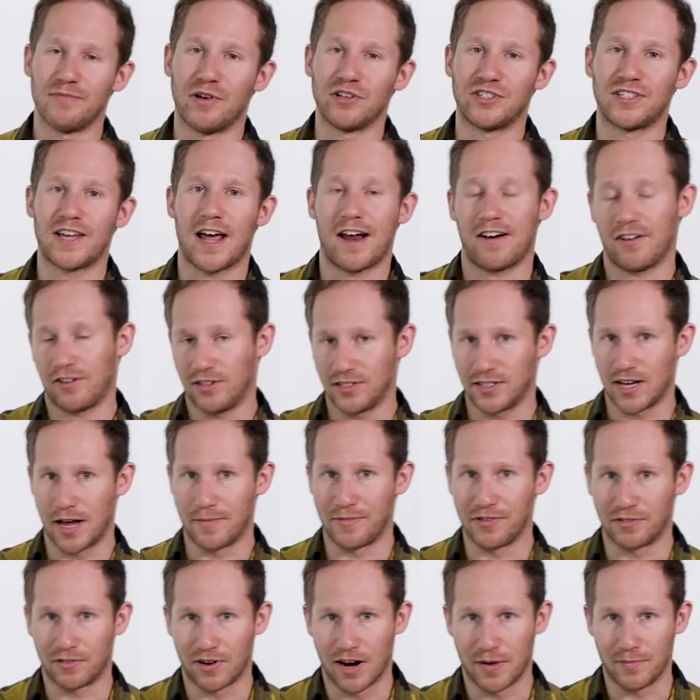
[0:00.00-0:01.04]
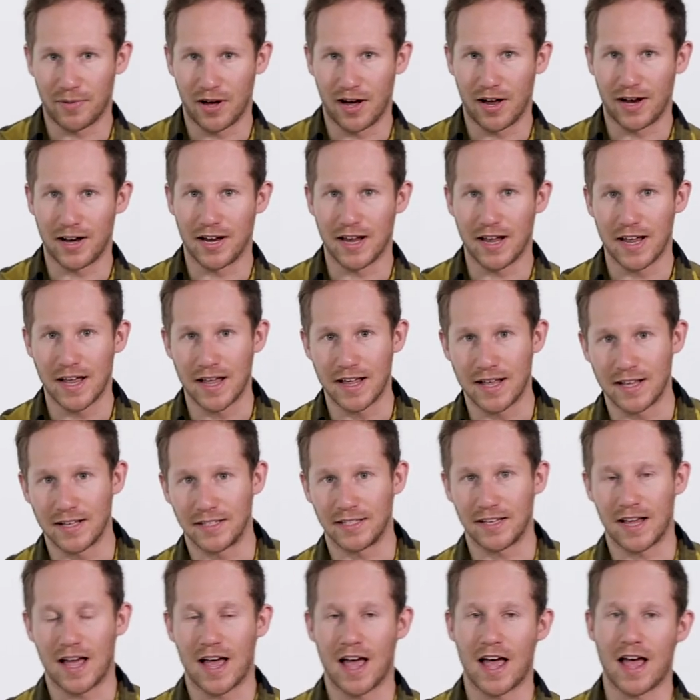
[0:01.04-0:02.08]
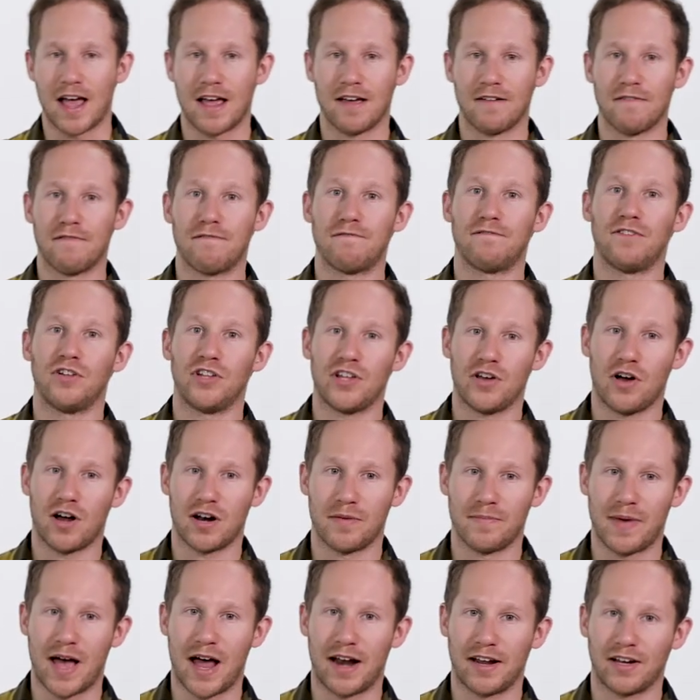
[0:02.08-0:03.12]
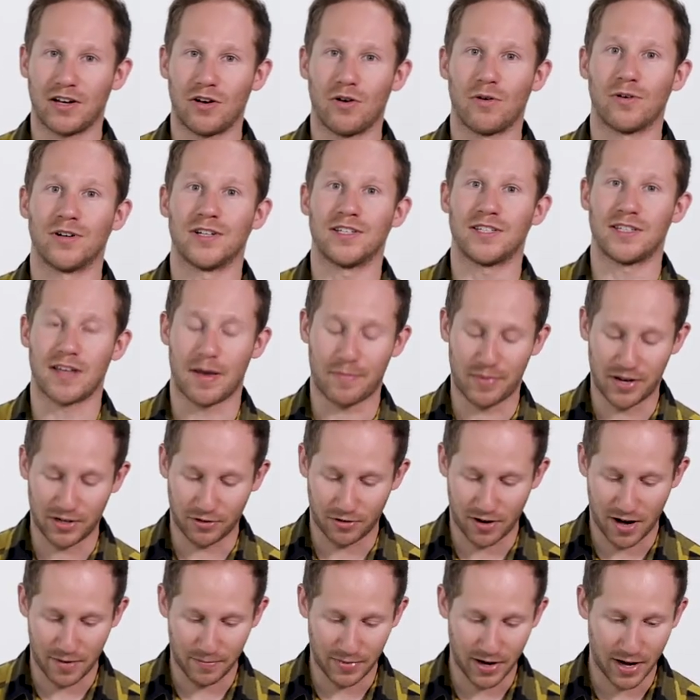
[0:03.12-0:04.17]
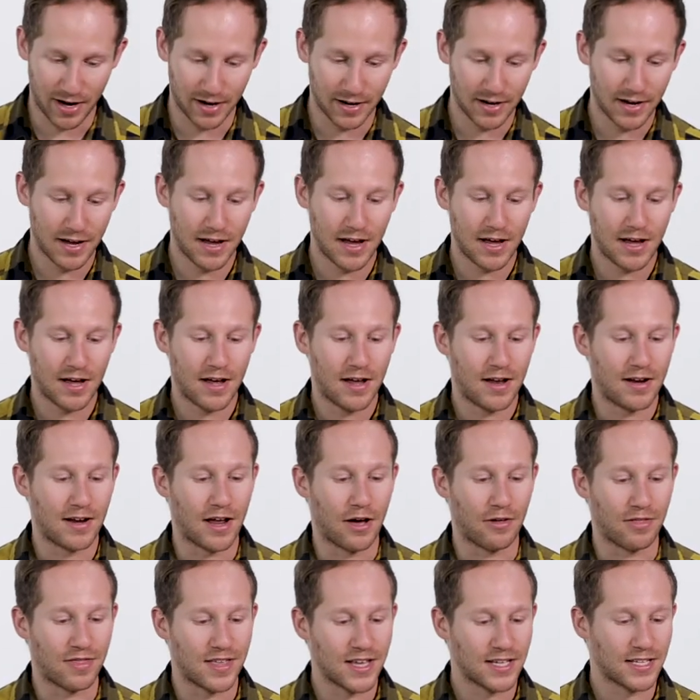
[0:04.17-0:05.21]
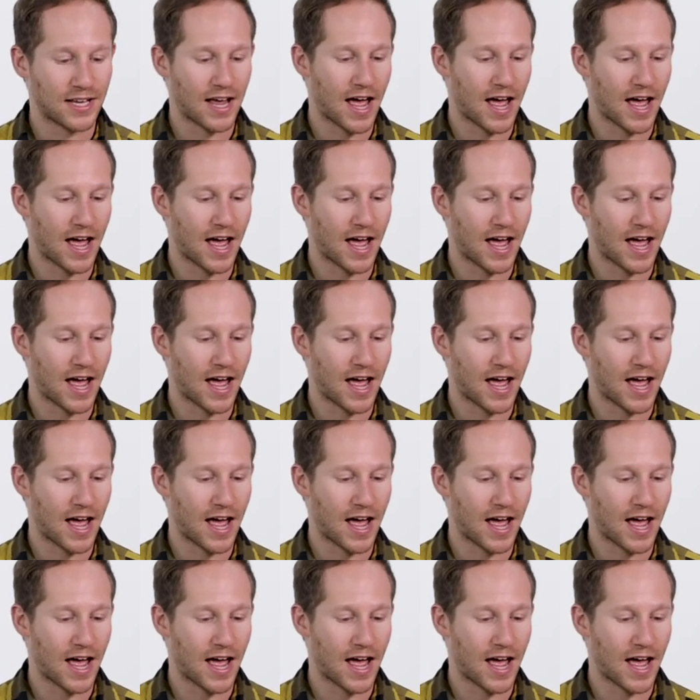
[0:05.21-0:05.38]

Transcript: and most technical type of crampon is a fully automatic or step-in crampon. Now this